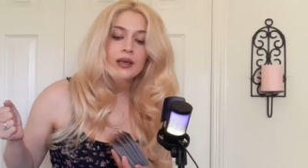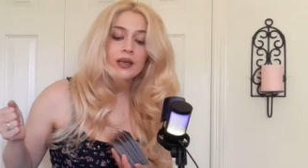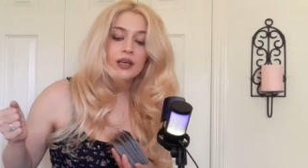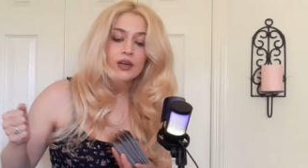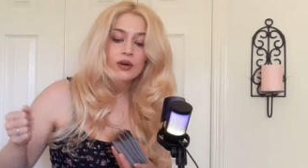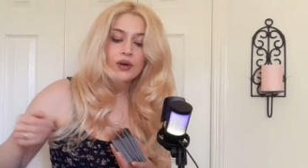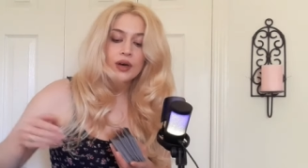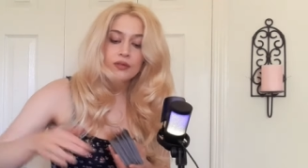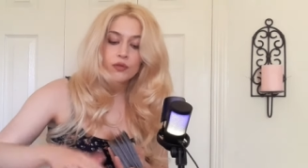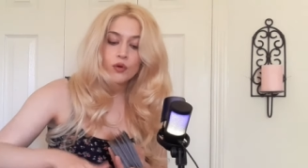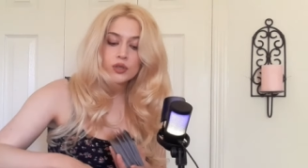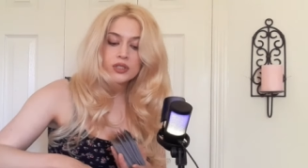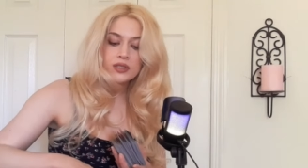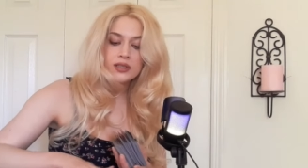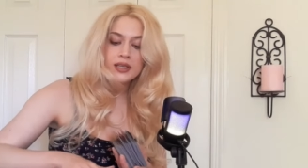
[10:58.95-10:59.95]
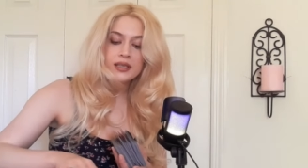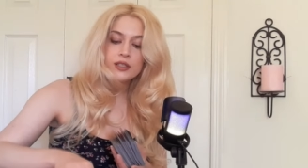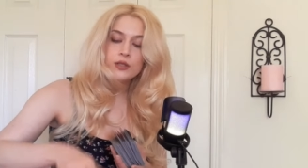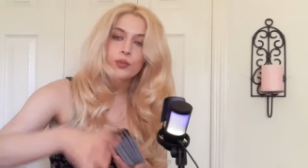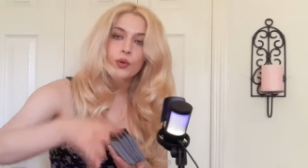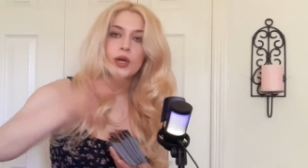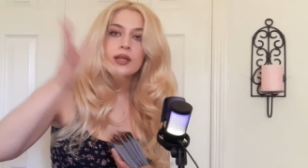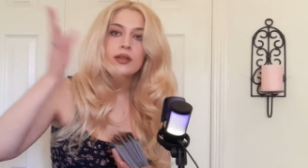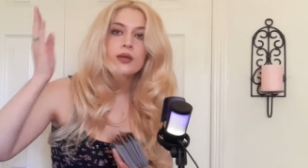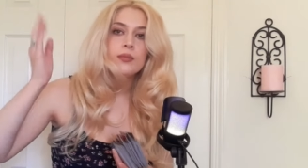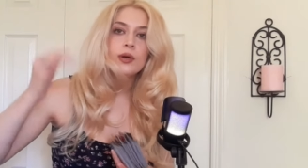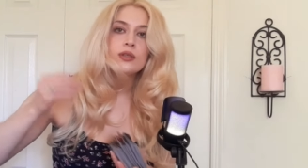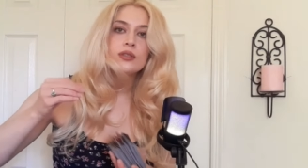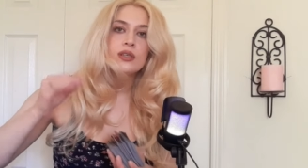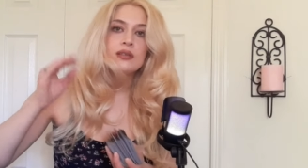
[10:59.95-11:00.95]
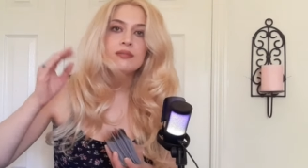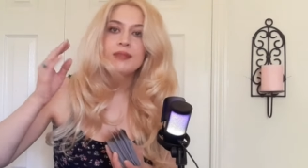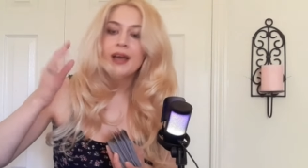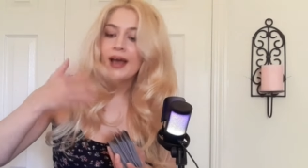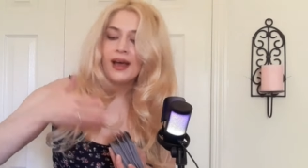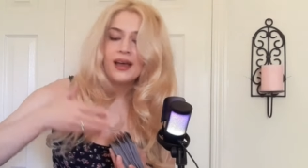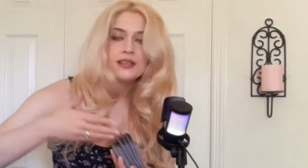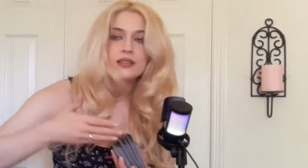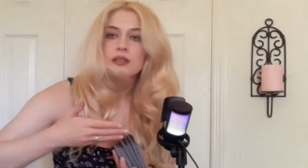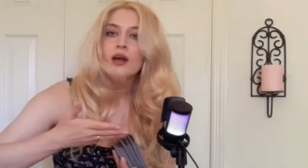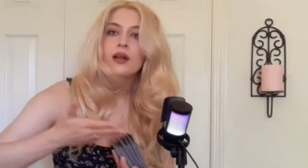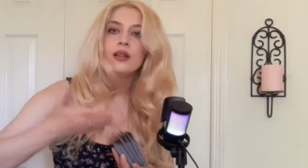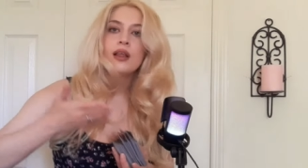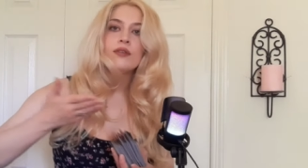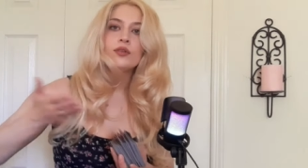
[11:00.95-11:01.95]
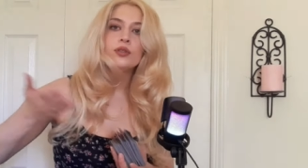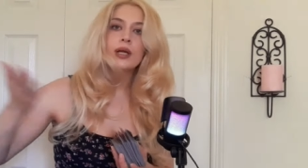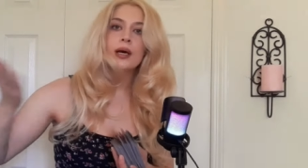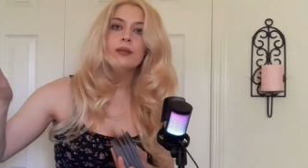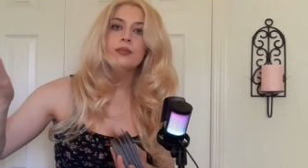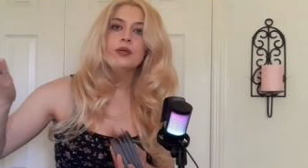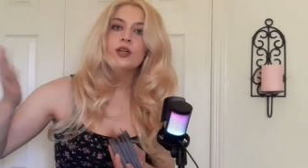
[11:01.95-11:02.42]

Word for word: You know, unfortunately, this prickly person has not leveled up.